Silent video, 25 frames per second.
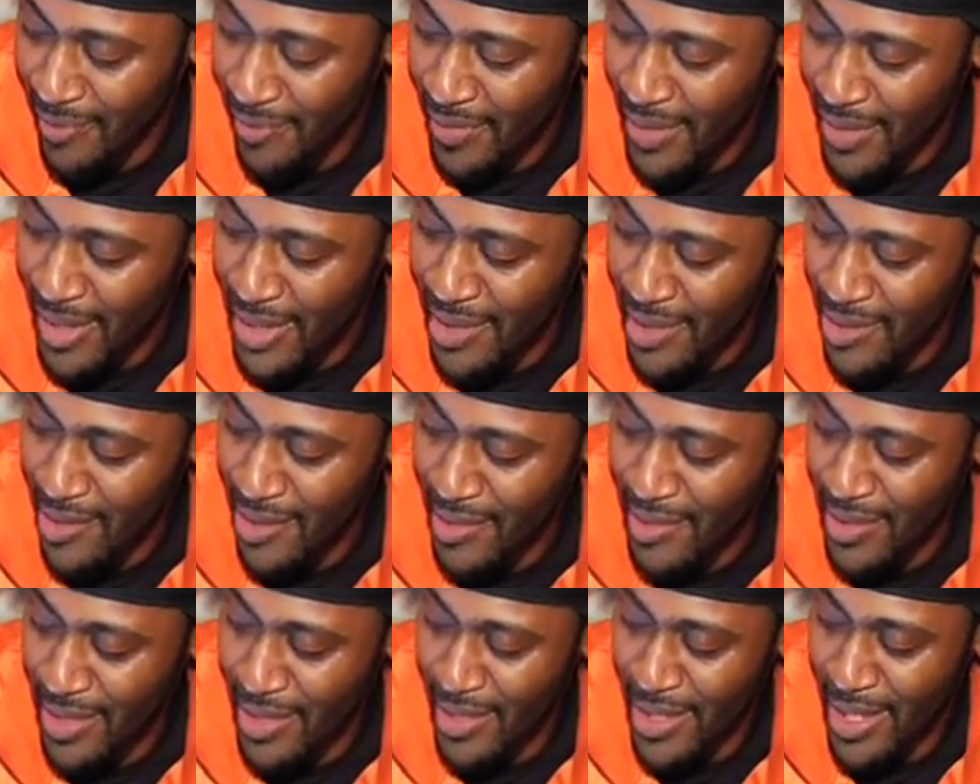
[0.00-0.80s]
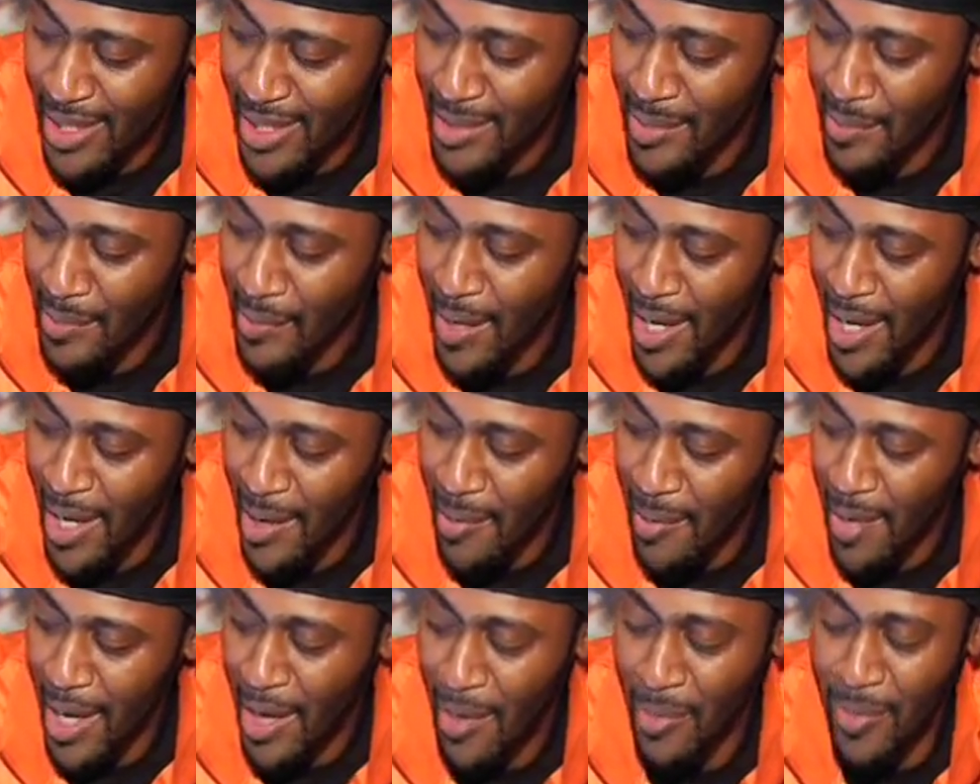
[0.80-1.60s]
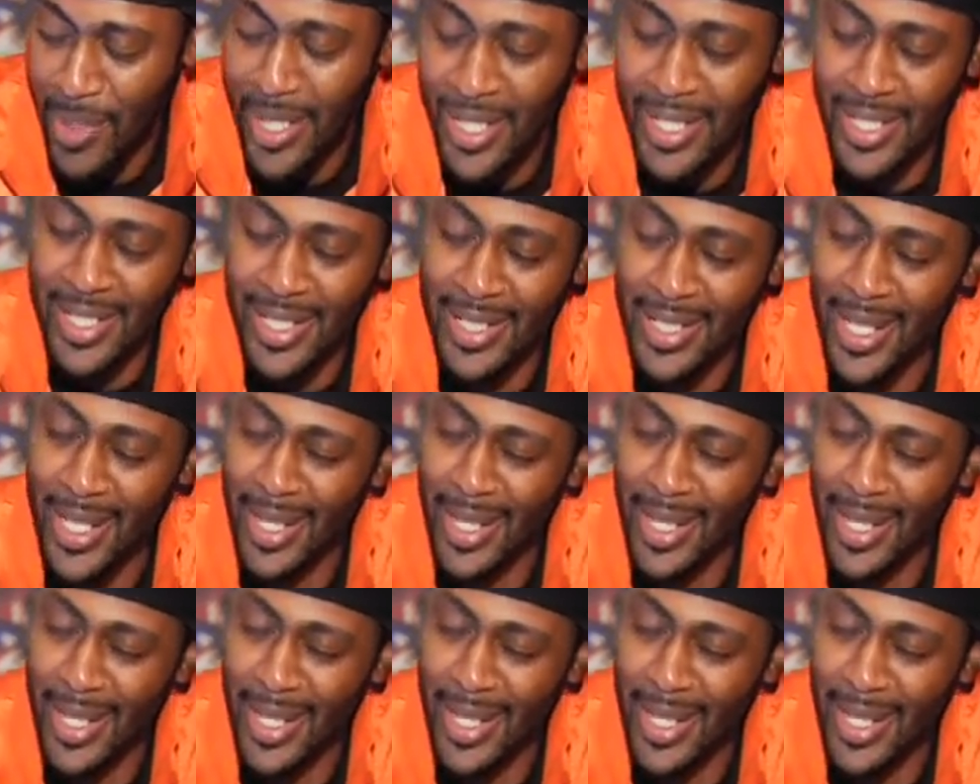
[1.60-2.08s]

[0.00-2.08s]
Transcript: This star looks like some Wild Wild West shit.